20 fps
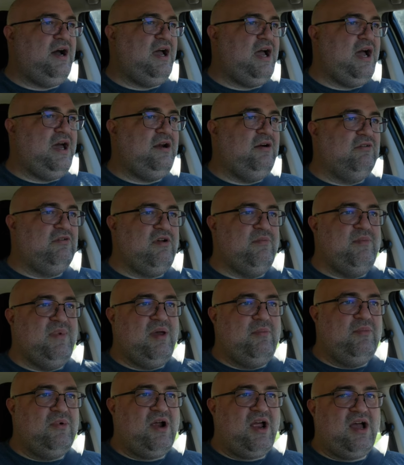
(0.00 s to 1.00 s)
I, I don't
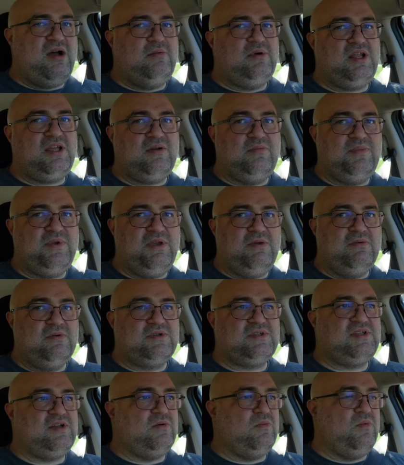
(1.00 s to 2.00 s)
remember how many
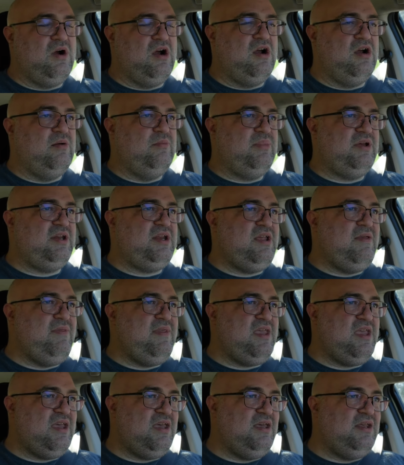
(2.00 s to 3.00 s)
computers there were, but in
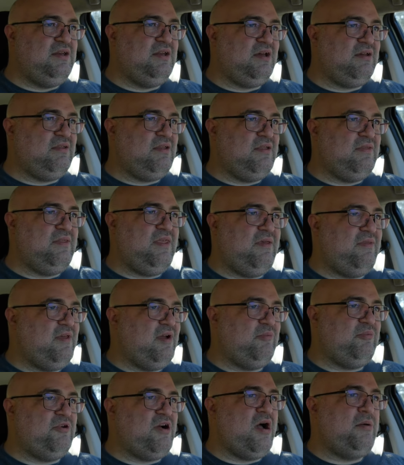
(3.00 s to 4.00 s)
the end, I
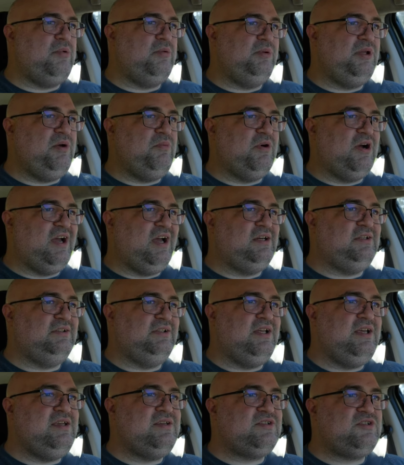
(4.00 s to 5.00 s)
there probably were
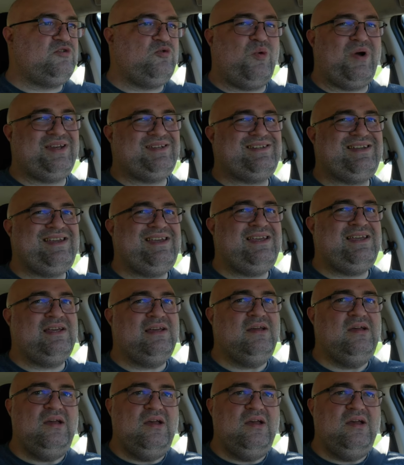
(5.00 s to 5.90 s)
at least twenty